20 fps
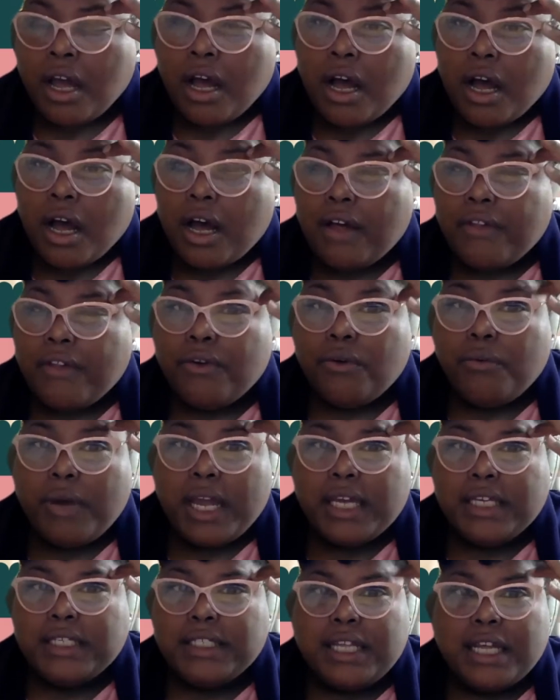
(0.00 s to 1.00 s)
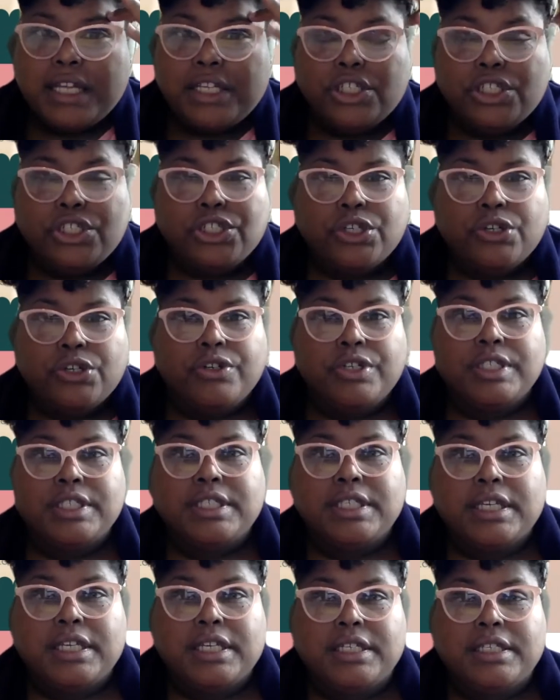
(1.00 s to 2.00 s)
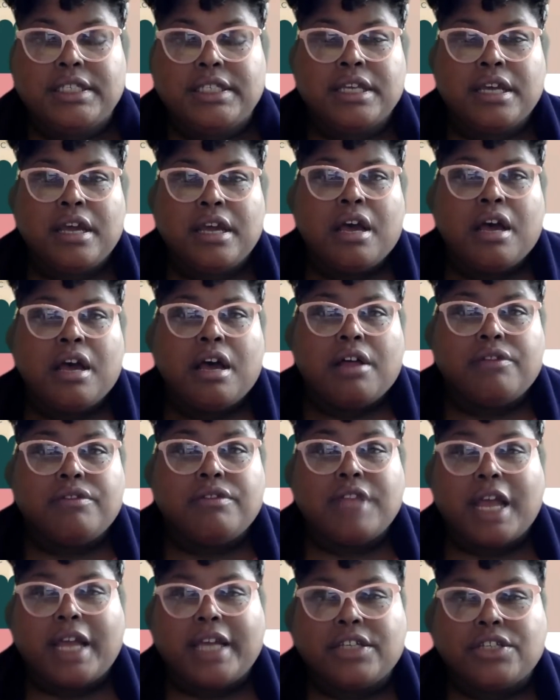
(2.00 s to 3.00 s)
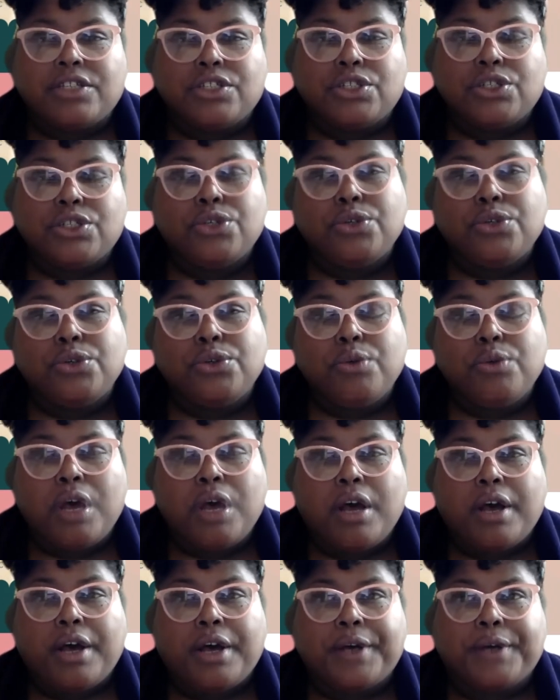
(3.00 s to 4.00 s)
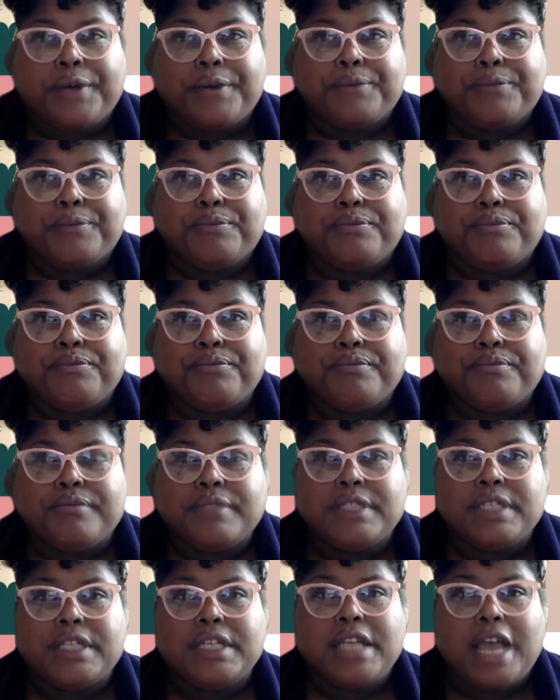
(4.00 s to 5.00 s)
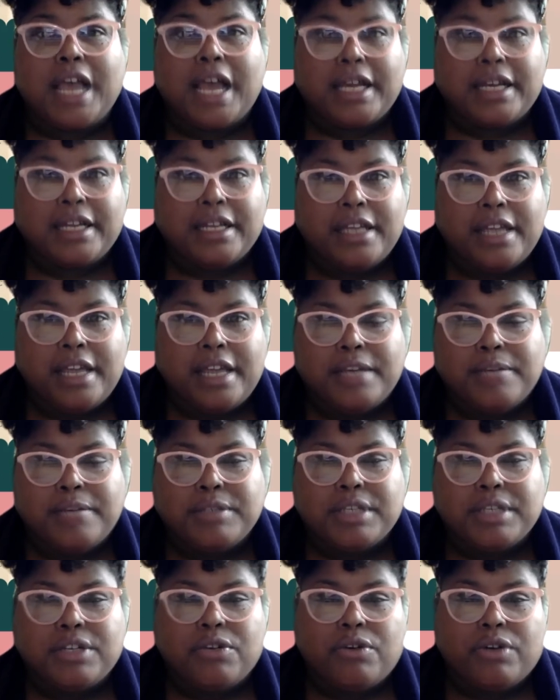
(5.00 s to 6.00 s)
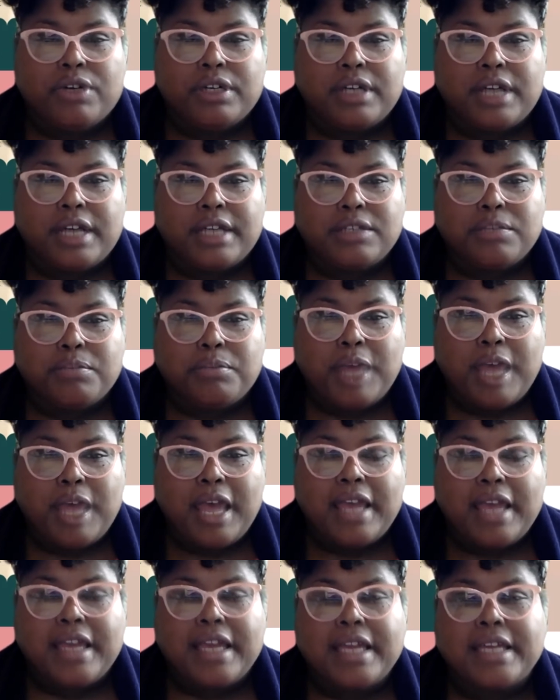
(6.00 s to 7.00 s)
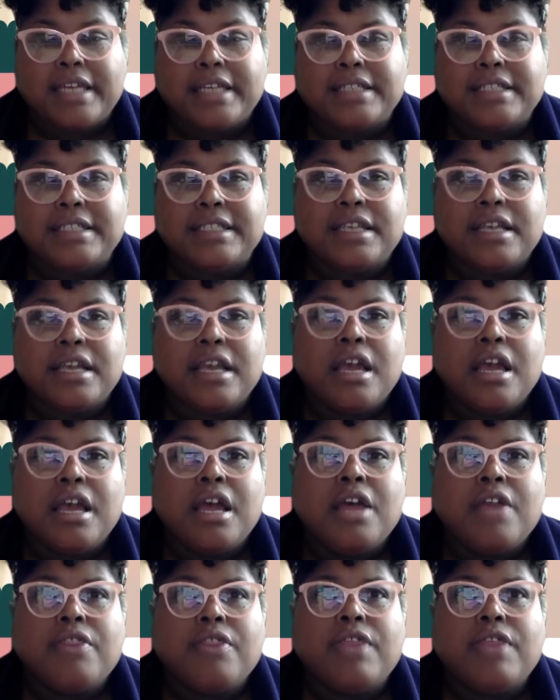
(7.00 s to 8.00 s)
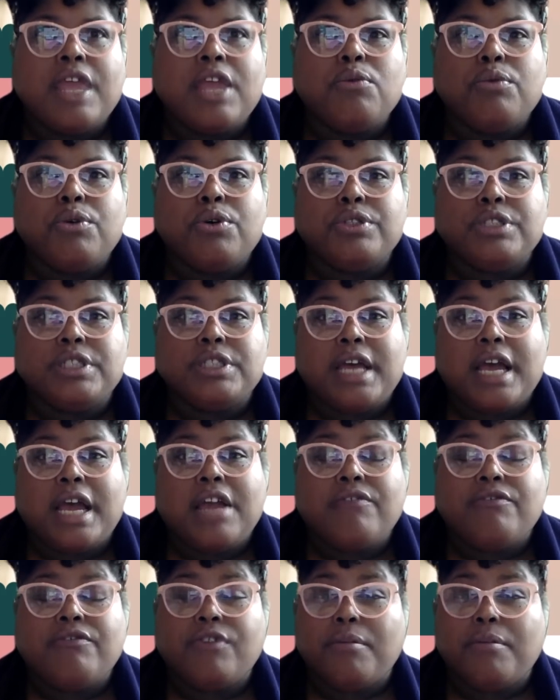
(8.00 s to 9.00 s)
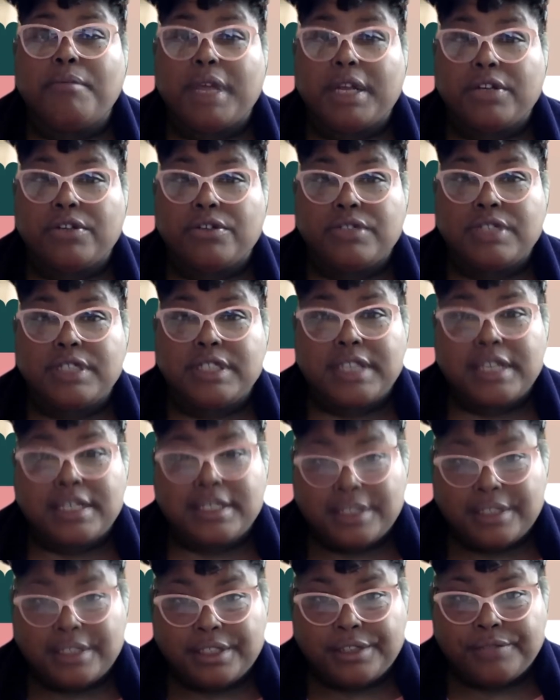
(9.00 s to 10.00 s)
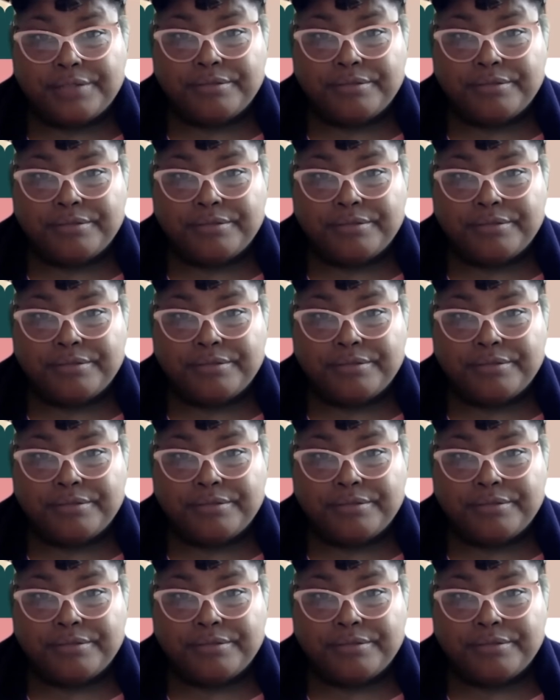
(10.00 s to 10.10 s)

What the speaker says: Other ways that insurances like to deny claims in order not to pay is they will deny it for medical necessity.